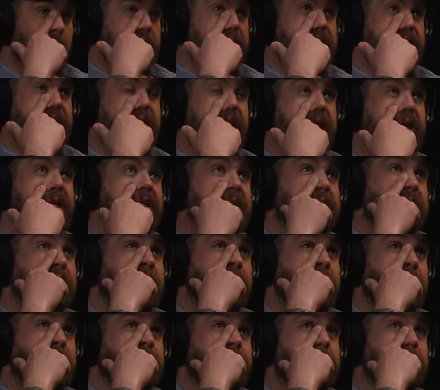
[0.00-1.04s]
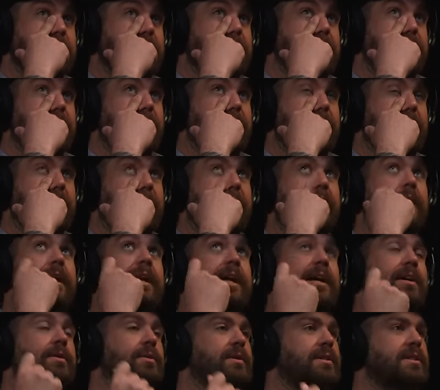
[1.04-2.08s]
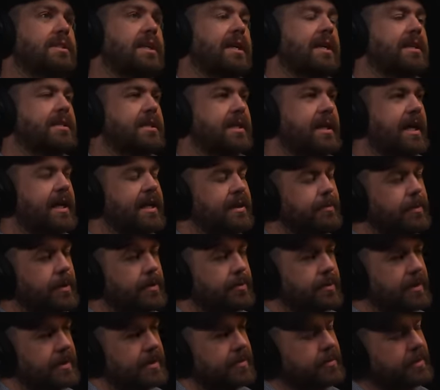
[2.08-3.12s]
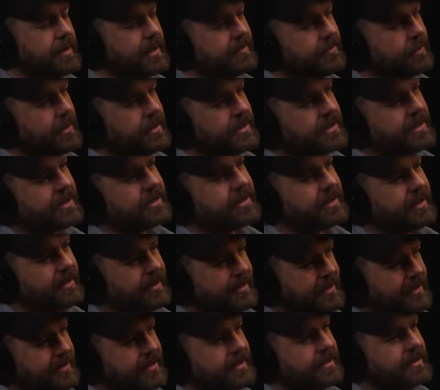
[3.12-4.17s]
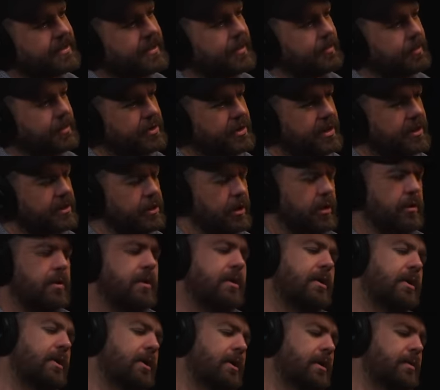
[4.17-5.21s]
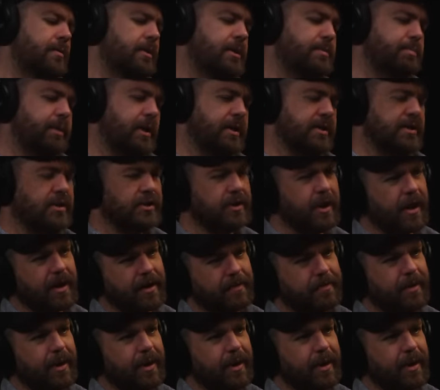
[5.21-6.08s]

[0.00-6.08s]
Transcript: Well, it's the and it's that, and I always say it's like anyone when whenever I sit there and I see someone saying you know this place sucks.